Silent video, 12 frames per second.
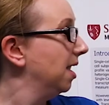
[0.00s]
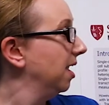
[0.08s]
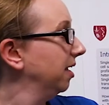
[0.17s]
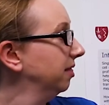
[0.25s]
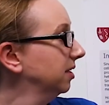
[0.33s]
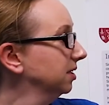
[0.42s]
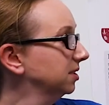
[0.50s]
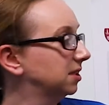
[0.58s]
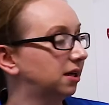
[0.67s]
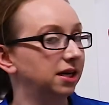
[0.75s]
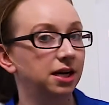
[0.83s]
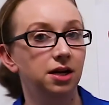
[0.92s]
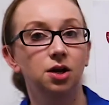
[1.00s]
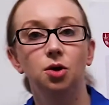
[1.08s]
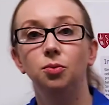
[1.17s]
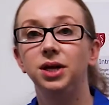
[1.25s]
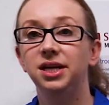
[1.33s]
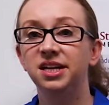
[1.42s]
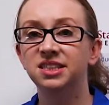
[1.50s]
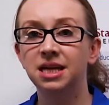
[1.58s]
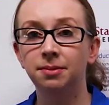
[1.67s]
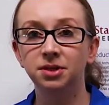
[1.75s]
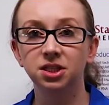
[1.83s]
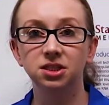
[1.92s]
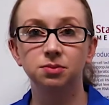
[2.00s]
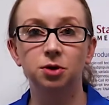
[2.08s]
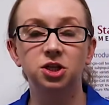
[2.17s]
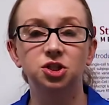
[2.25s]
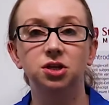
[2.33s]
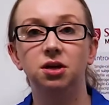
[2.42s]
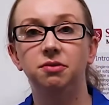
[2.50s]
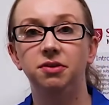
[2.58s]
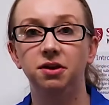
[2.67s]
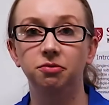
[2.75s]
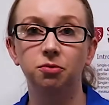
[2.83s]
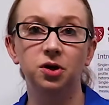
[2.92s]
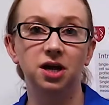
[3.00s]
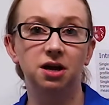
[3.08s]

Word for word: In this study, we had examined expression of H I F one